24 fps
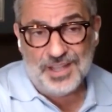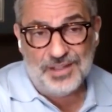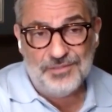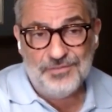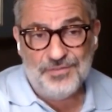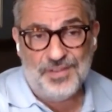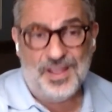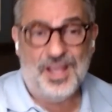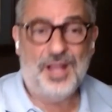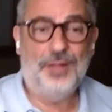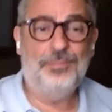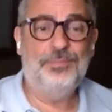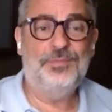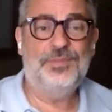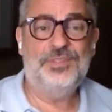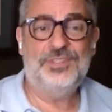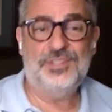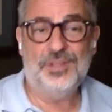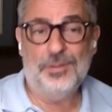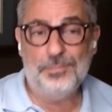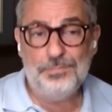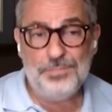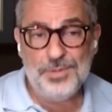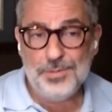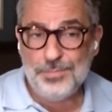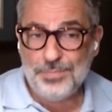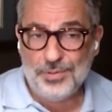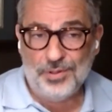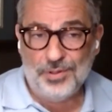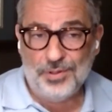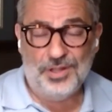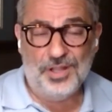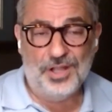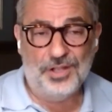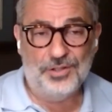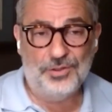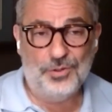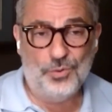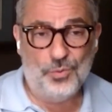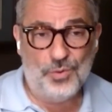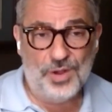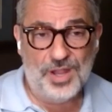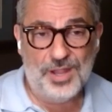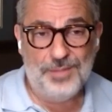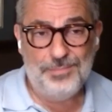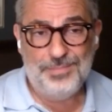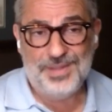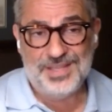helped some people along the
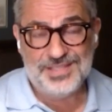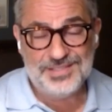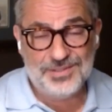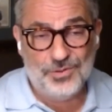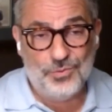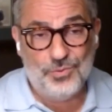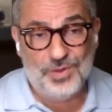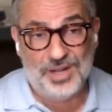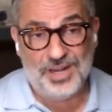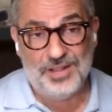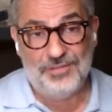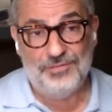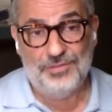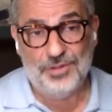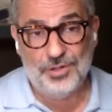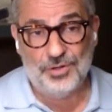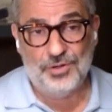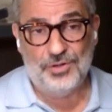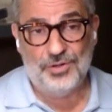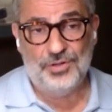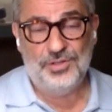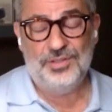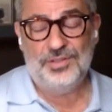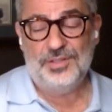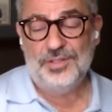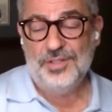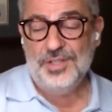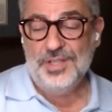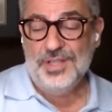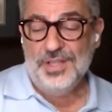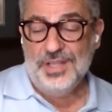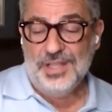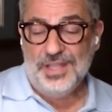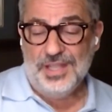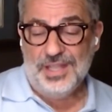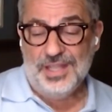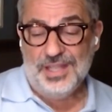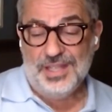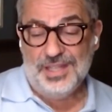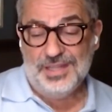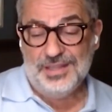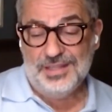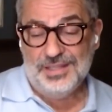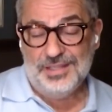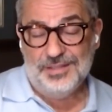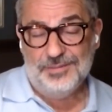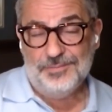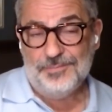way based on what I've learned.
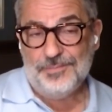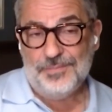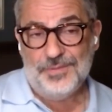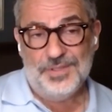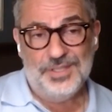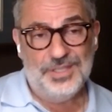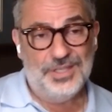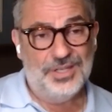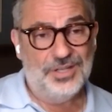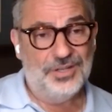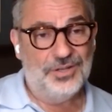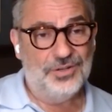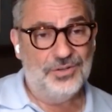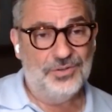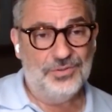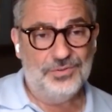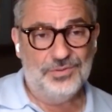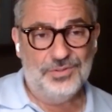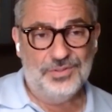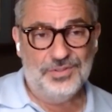And, the